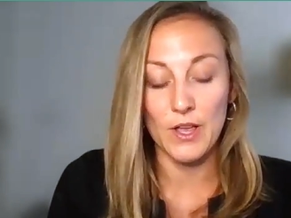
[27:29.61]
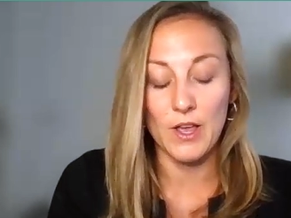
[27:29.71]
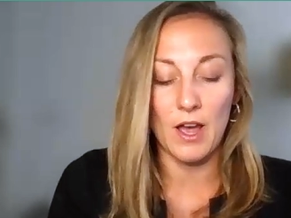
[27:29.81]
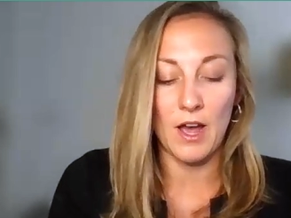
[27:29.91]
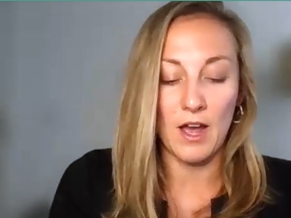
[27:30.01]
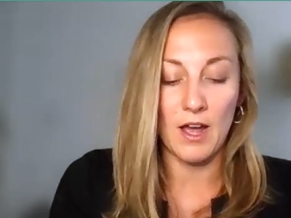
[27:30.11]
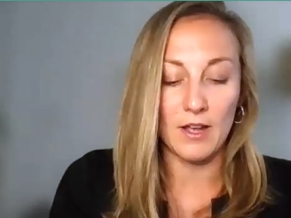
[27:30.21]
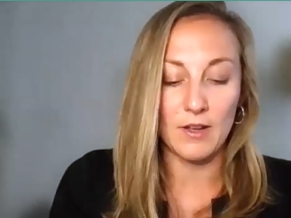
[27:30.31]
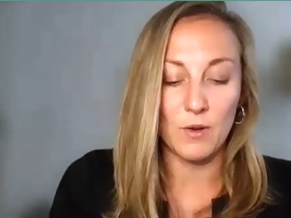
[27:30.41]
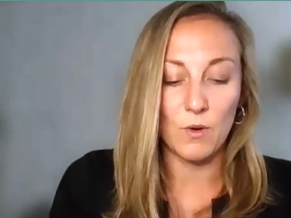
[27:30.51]
Uh,
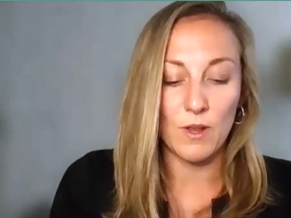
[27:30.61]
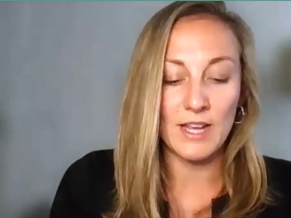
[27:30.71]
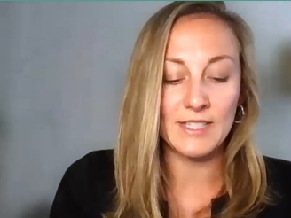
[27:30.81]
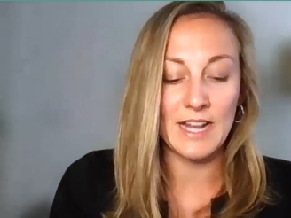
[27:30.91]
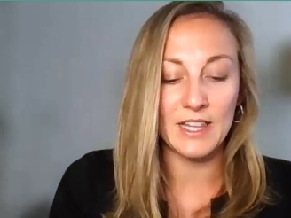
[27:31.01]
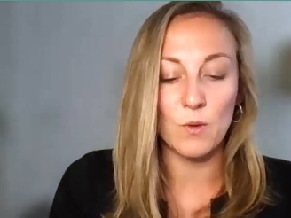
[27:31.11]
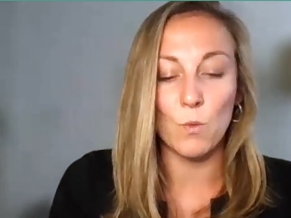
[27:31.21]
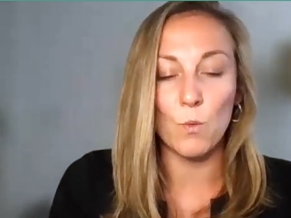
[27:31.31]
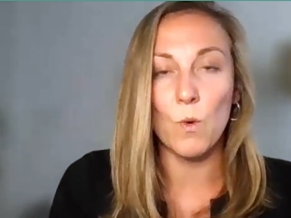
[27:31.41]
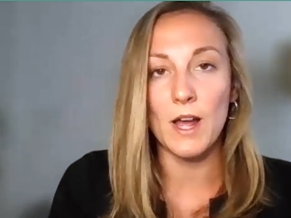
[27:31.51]
exactly
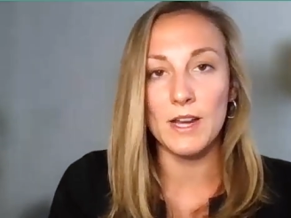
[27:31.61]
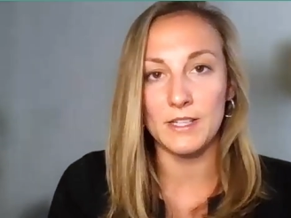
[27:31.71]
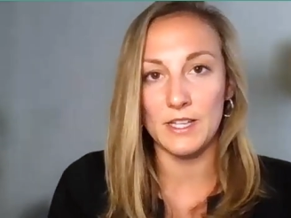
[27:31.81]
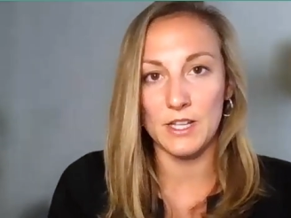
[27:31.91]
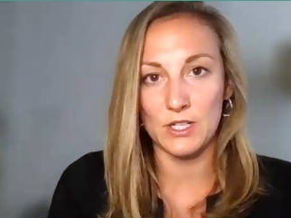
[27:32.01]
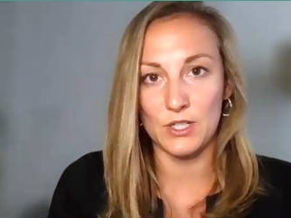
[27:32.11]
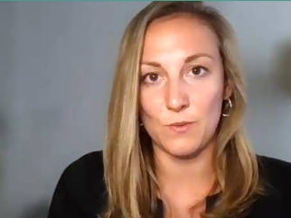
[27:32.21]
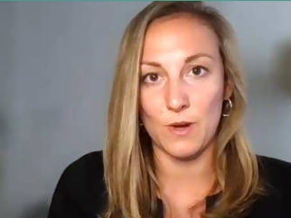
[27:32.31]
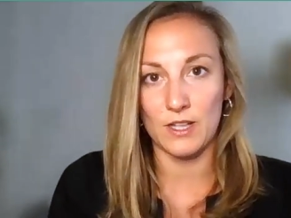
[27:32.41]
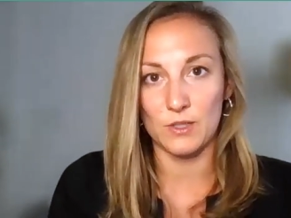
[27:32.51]
what the issue
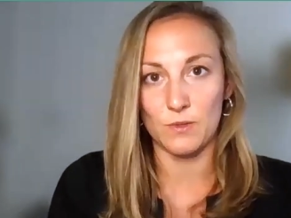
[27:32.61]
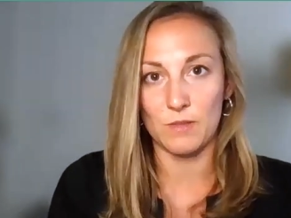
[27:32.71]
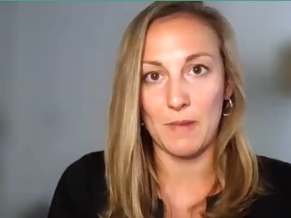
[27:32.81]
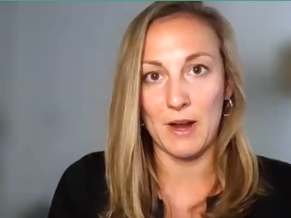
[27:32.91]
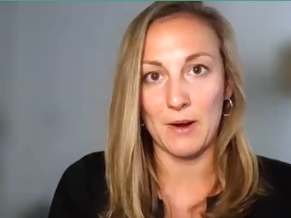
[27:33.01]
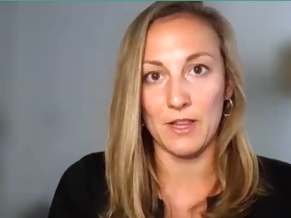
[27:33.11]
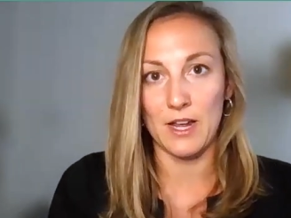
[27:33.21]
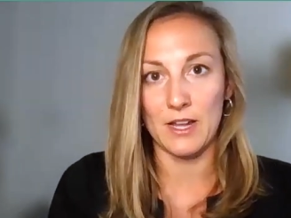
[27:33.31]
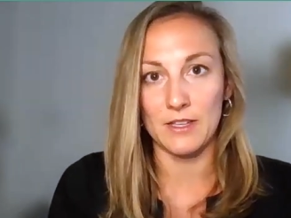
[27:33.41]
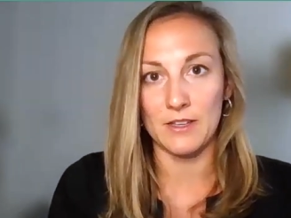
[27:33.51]
was with the power
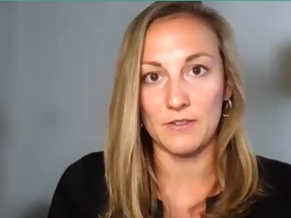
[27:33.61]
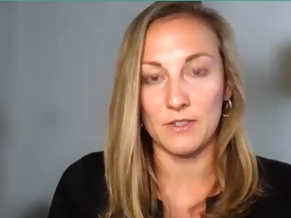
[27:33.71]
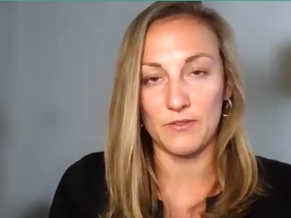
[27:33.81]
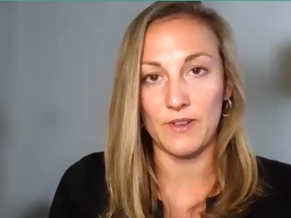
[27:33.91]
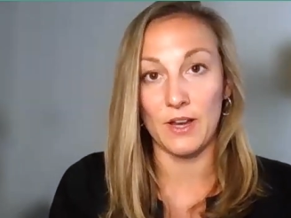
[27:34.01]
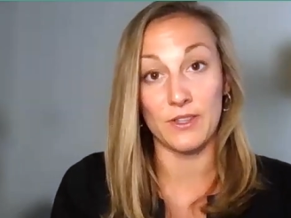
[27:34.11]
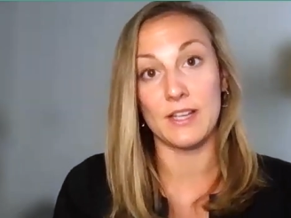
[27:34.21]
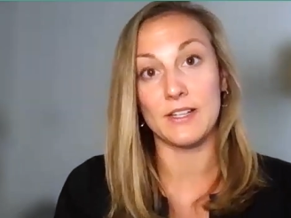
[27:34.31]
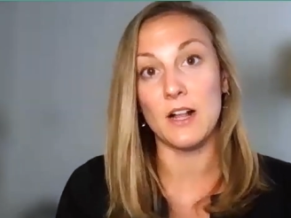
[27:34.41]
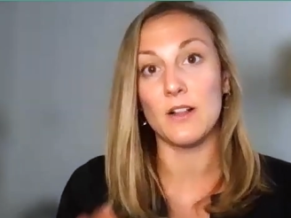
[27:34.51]
line that, that failed. They
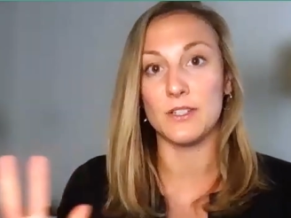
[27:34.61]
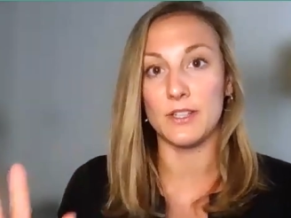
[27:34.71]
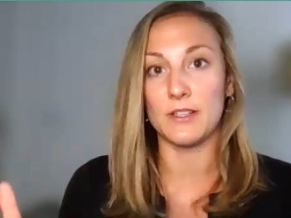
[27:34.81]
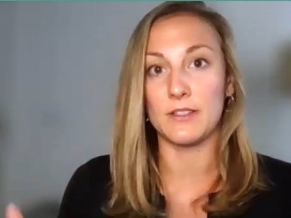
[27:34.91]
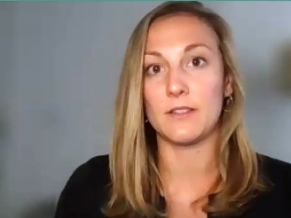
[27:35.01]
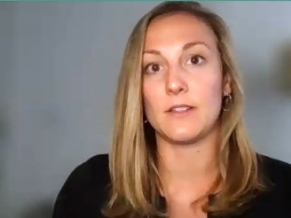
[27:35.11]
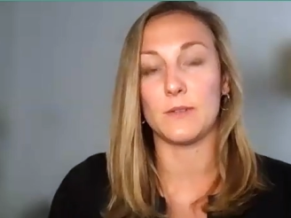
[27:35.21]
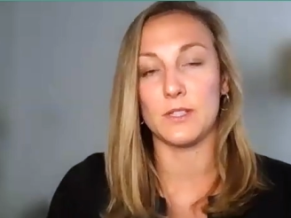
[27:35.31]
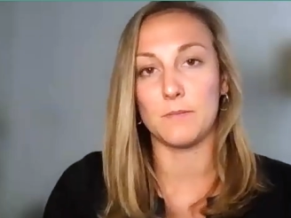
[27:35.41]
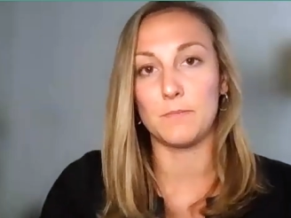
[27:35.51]
acknowledged that there
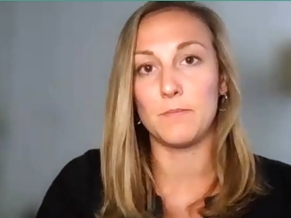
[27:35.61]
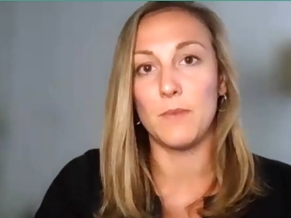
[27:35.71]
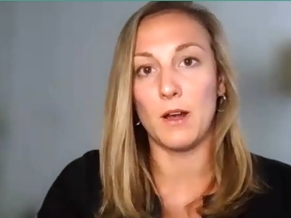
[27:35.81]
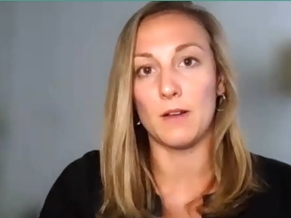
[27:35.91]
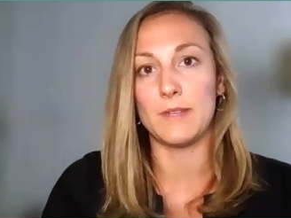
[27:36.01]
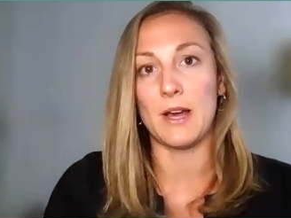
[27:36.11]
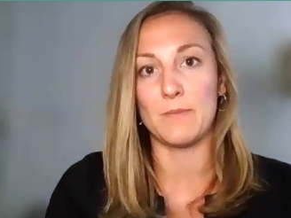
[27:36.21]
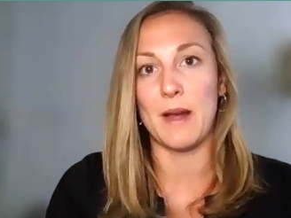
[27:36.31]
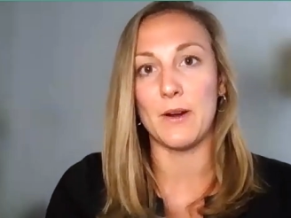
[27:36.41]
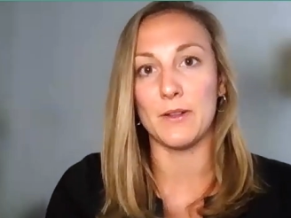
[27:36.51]
was a uh, down
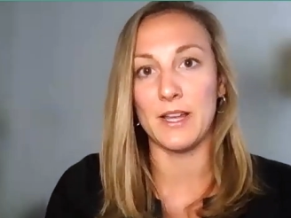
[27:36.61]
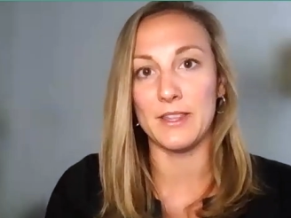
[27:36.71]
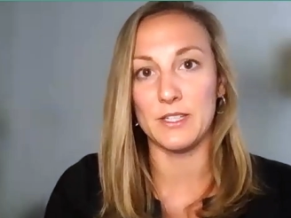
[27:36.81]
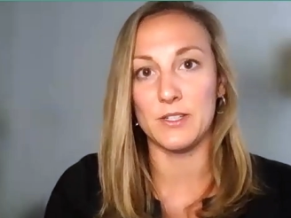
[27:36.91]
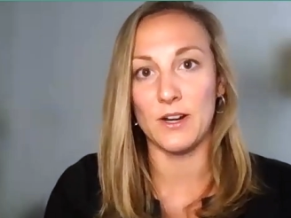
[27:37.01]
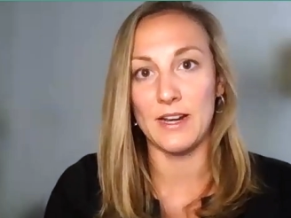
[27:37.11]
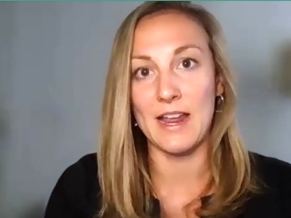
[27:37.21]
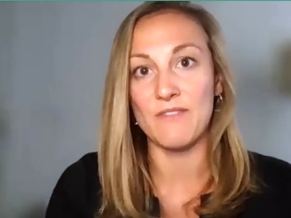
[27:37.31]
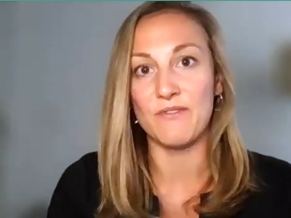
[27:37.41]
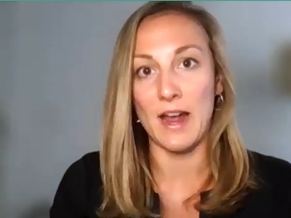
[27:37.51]
power line that started
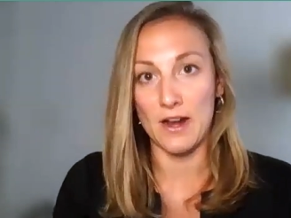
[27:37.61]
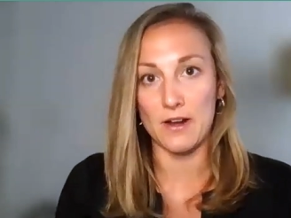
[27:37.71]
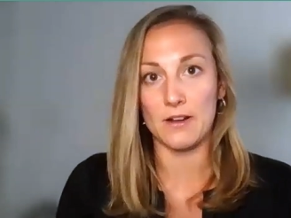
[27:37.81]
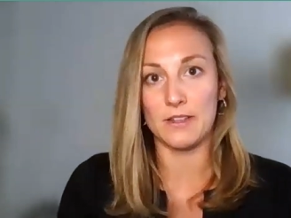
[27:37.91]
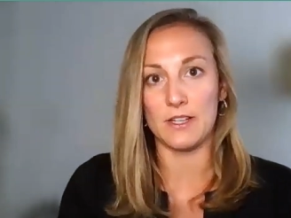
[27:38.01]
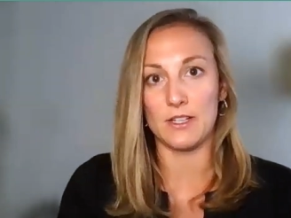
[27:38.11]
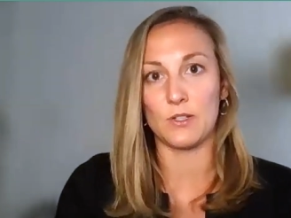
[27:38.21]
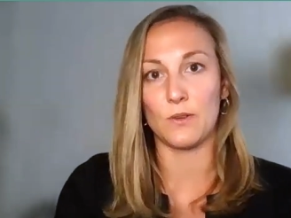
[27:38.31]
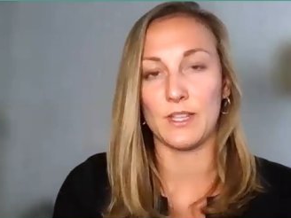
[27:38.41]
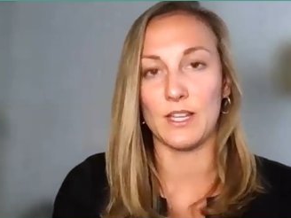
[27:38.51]
a fire. They just
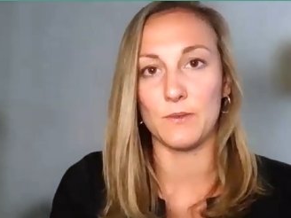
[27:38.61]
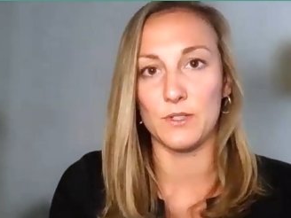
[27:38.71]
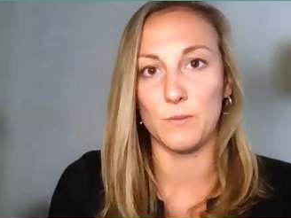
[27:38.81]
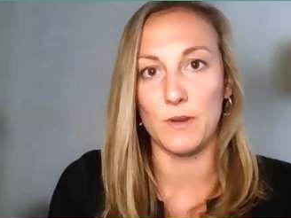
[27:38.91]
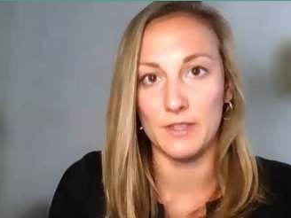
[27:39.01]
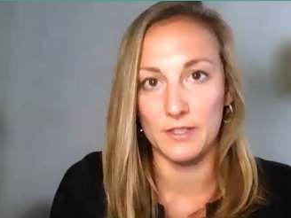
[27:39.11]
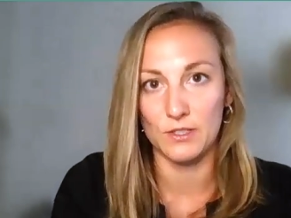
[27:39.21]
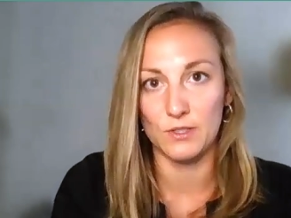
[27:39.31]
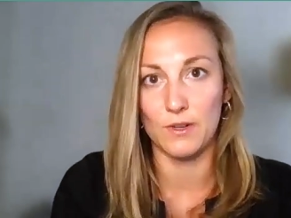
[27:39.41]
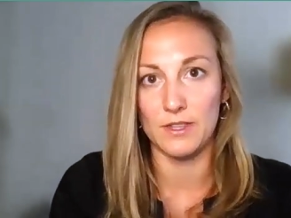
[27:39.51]
don't think it was the one that
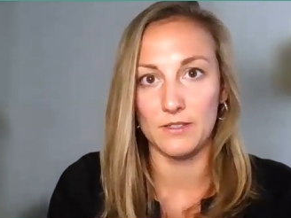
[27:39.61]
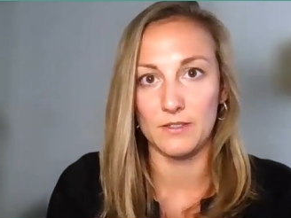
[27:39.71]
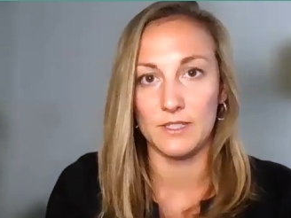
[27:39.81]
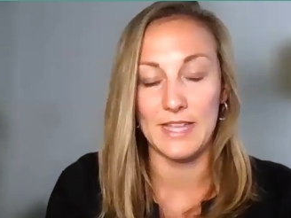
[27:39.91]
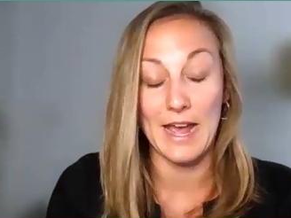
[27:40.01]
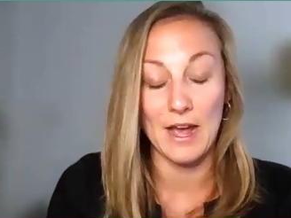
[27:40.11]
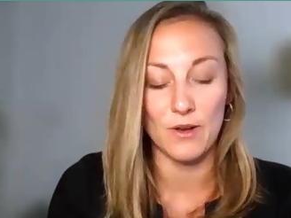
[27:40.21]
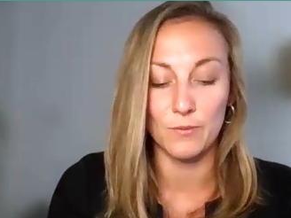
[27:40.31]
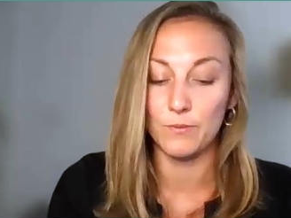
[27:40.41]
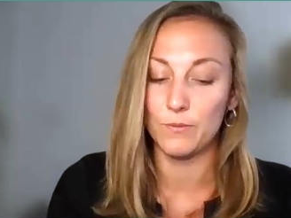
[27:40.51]
destroyed the, the
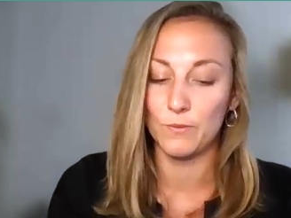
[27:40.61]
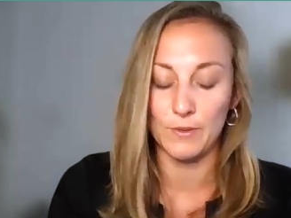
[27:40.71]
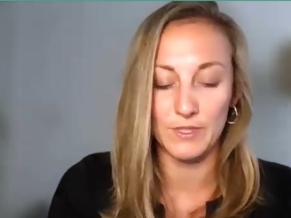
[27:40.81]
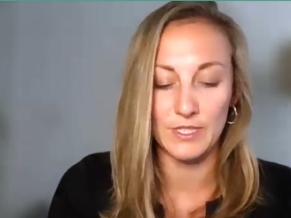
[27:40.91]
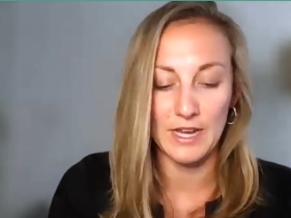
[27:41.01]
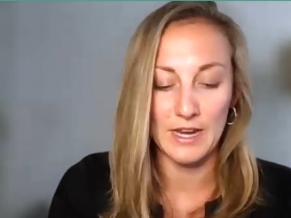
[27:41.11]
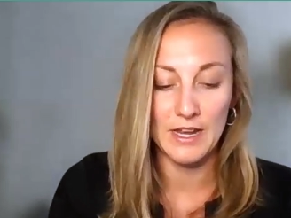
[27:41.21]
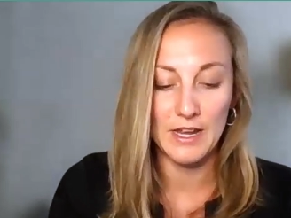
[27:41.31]
town. We will see.